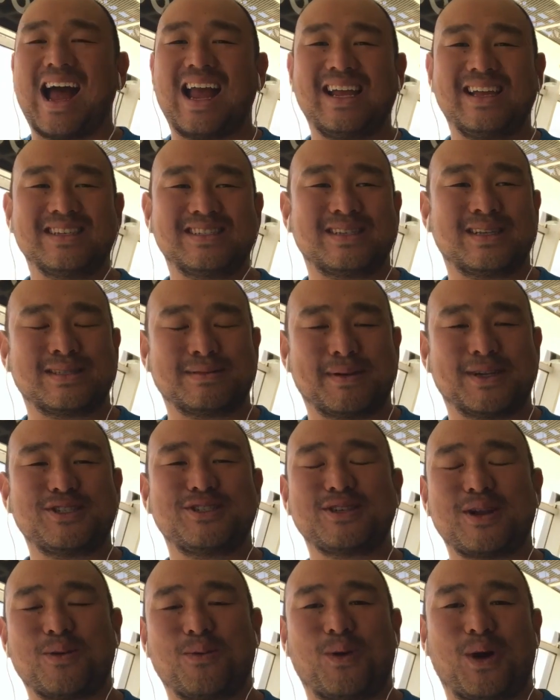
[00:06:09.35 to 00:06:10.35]
As much
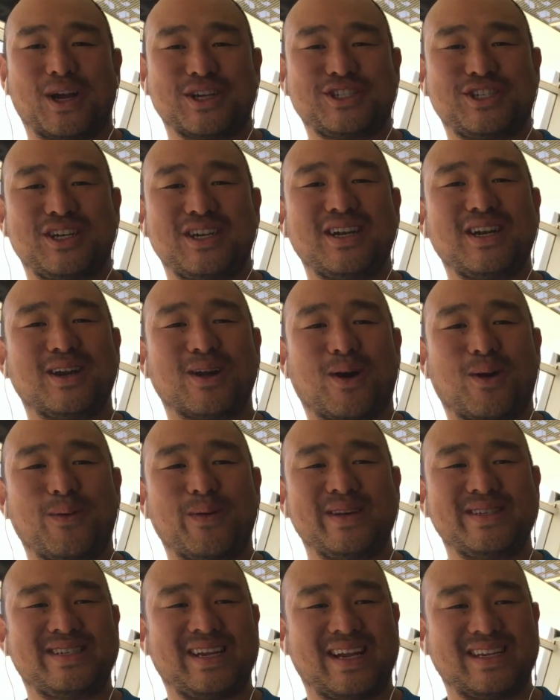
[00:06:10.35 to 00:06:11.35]
as I washed it, it
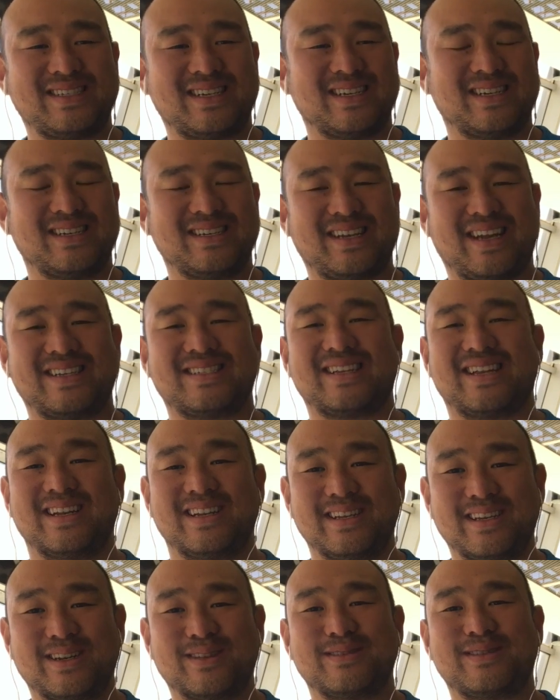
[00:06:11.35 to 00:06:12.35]
always tasted a
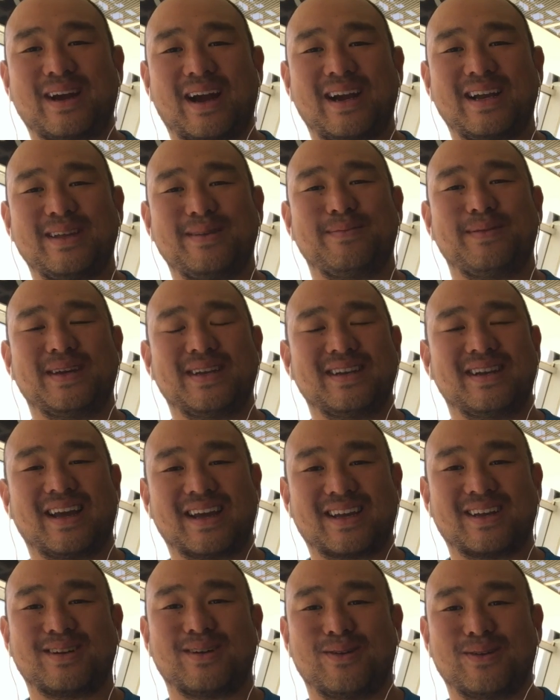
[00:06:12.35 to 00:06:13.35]
little tiny bit
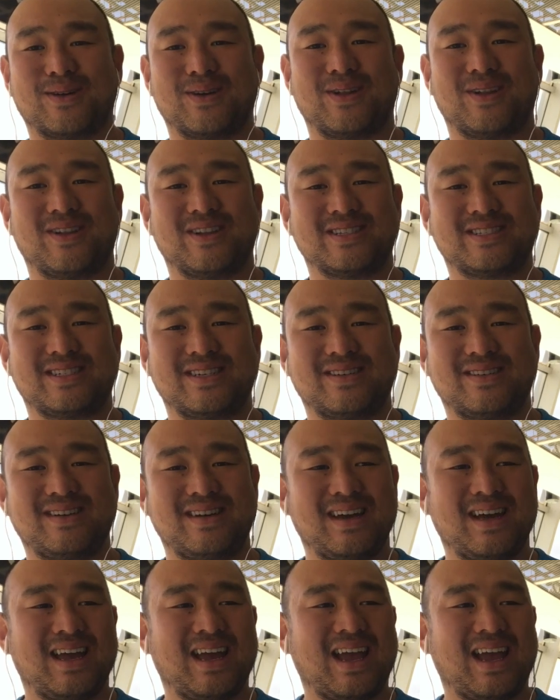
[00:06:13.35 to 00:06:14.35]
like Coca-Cola still.
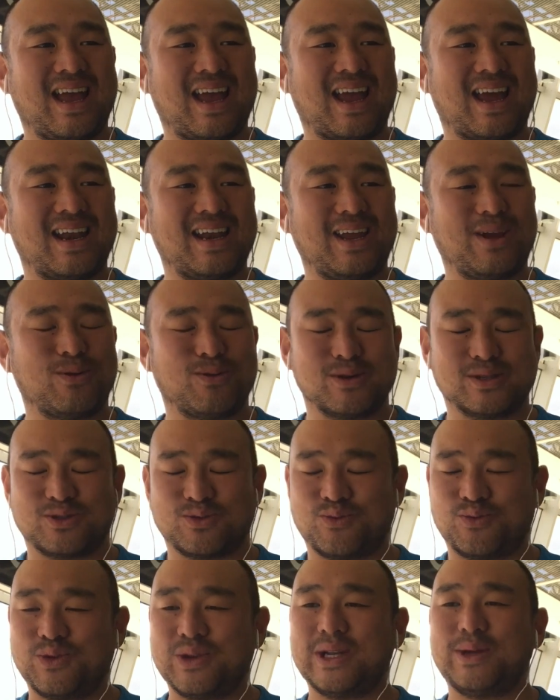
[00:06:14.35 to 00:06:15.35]
And it was
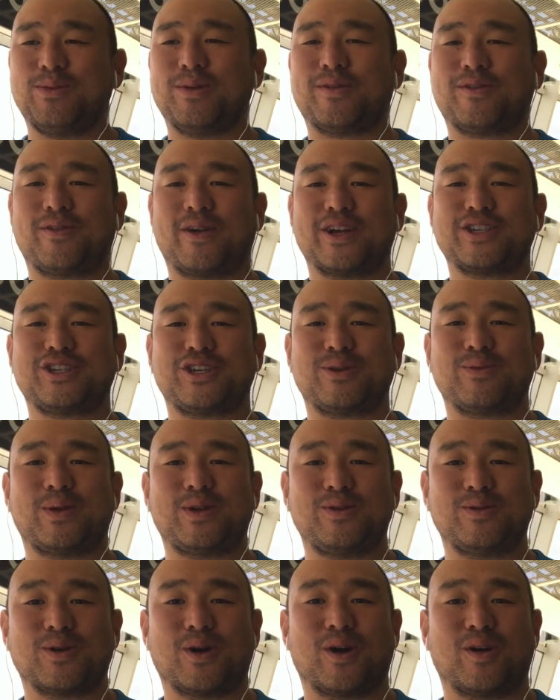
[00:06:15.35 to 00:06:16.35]
really refreshing
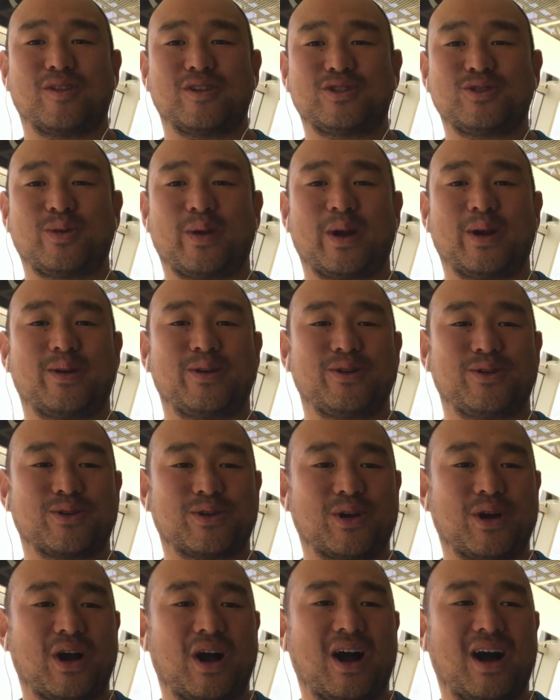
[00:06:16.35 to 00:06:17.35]
when you're on the trail and you're
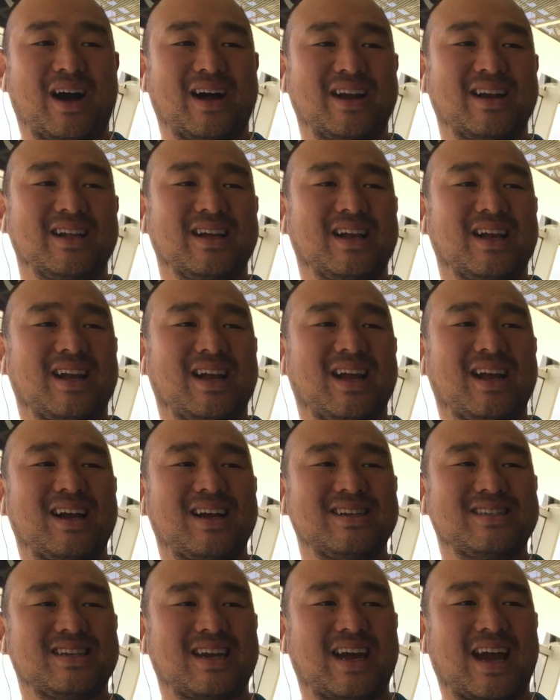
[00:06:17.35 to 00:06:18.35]
hot
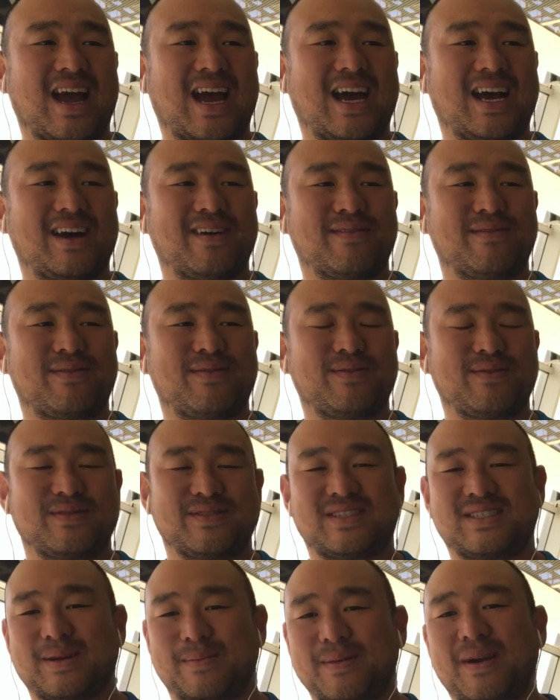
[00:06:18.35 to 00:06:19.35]
to have
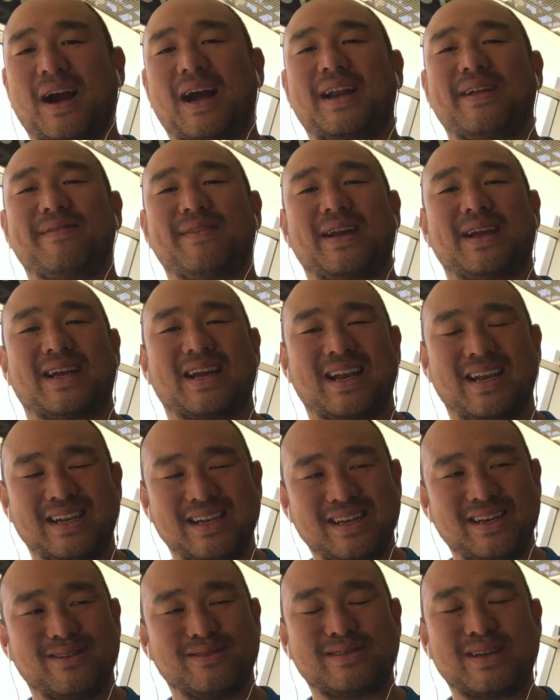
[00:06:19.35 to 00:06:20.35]
some kind of like a
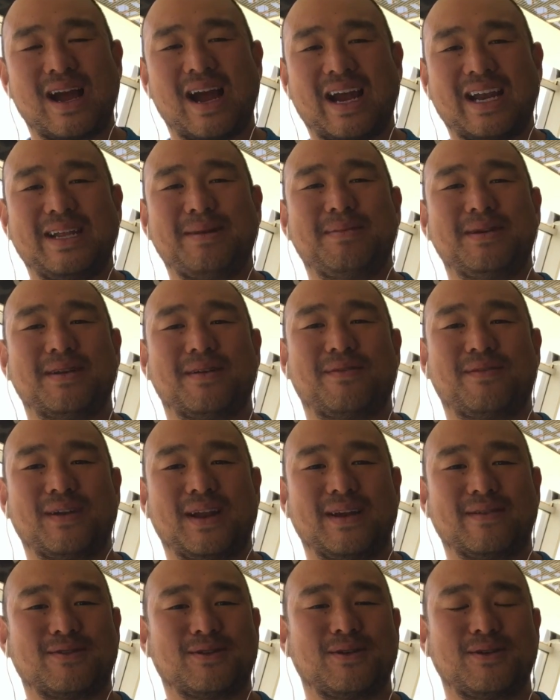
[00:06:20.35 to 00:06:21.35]
little tiny bit of
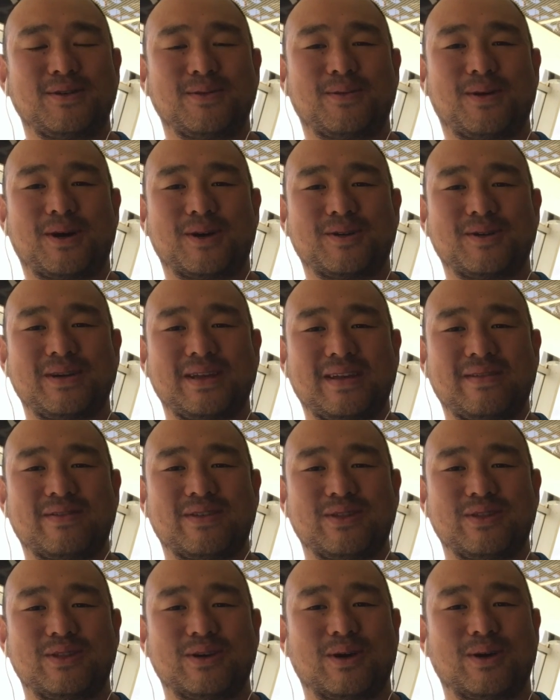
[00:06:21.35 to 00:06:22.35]
flavor in your water,
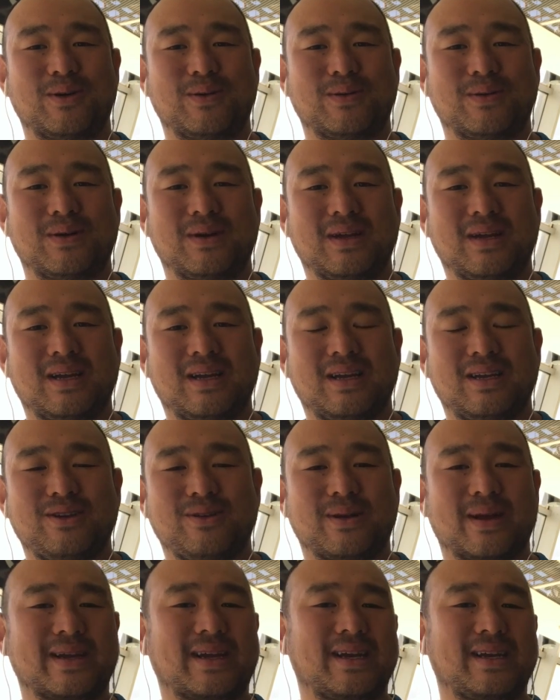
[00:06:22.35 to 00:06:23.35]
even though
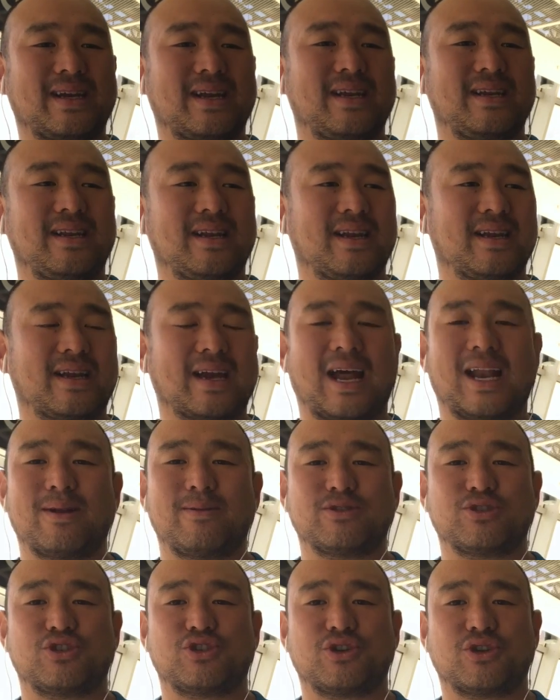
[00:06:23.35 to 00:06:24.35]
you're not getting any like
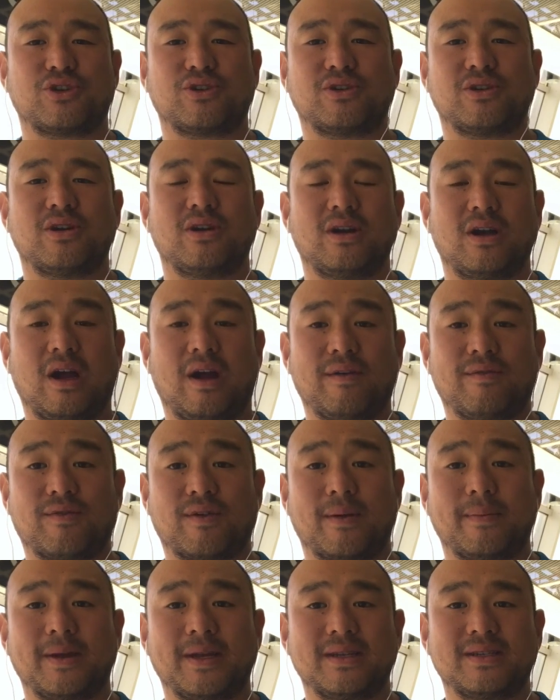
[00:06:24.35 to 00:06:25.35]
calories or sugar
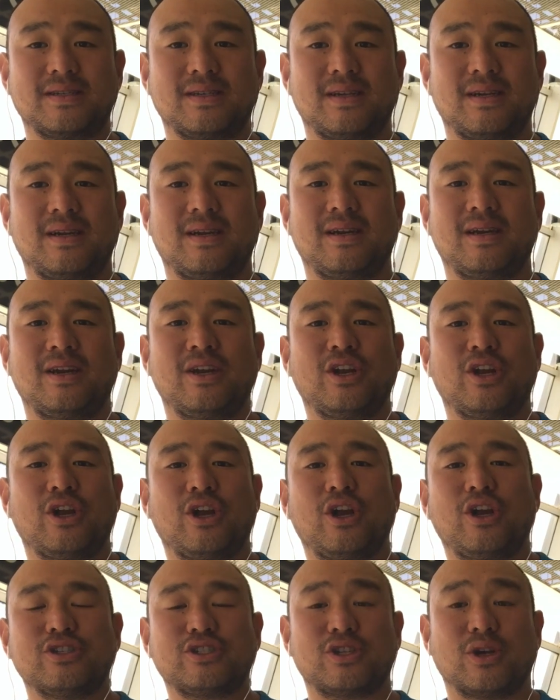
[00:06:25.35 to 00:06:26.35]
from it.
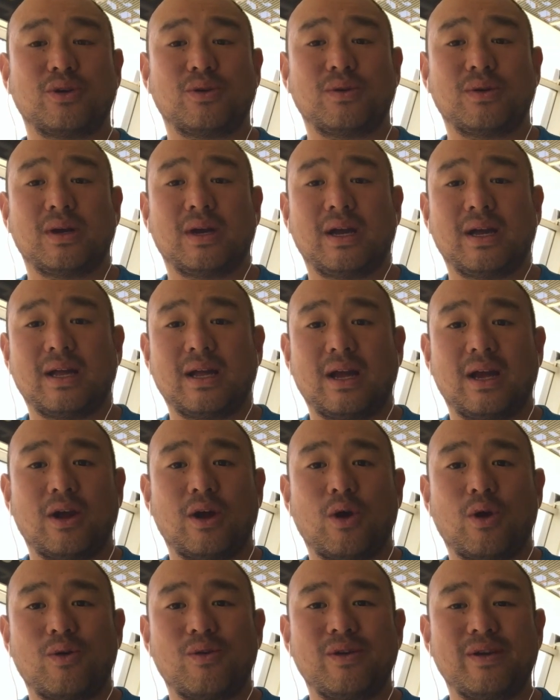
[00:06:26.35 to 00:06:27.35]
So
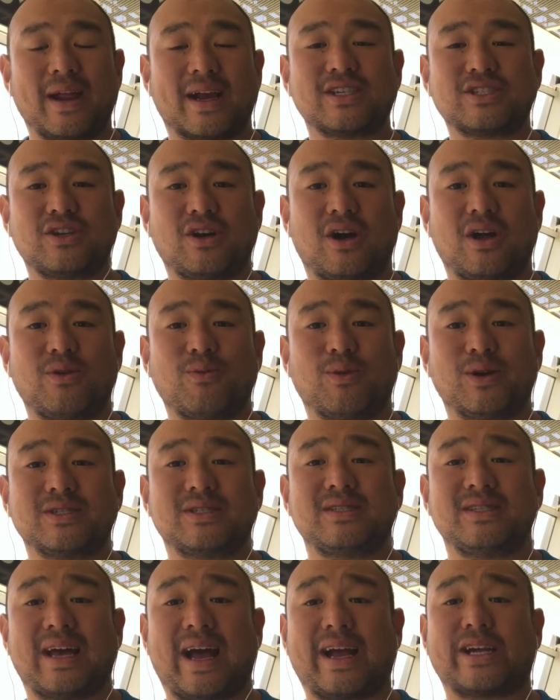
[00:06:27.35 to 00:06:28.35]
next on was
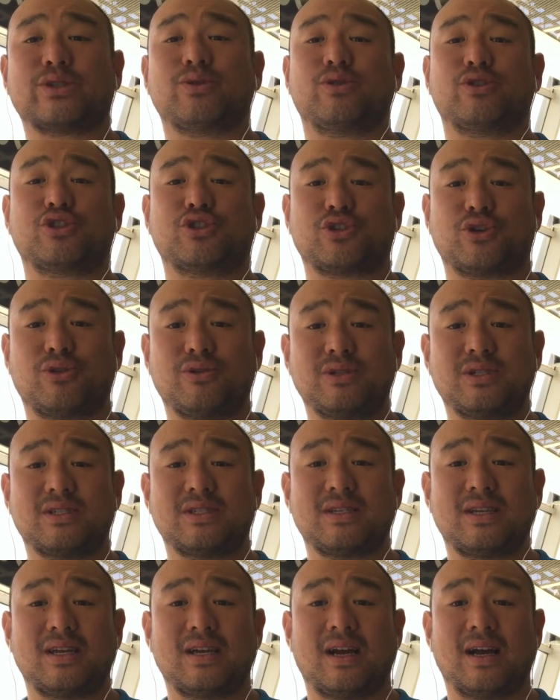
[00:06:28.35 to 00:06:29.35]
the actual
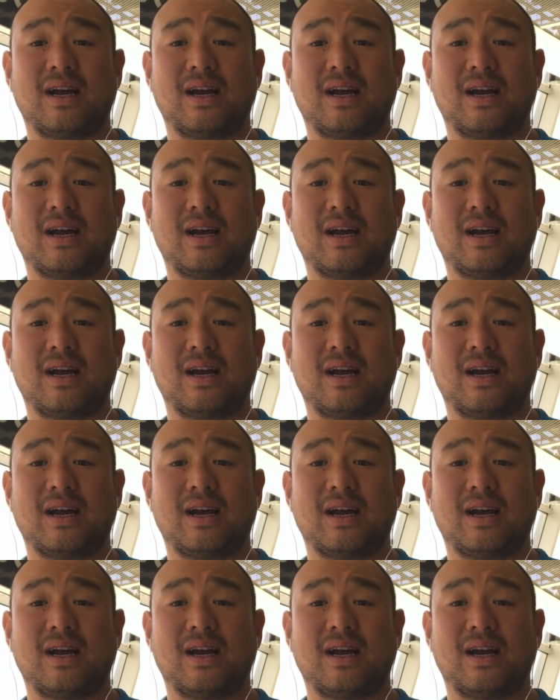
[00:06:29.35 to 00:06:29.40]
shirts.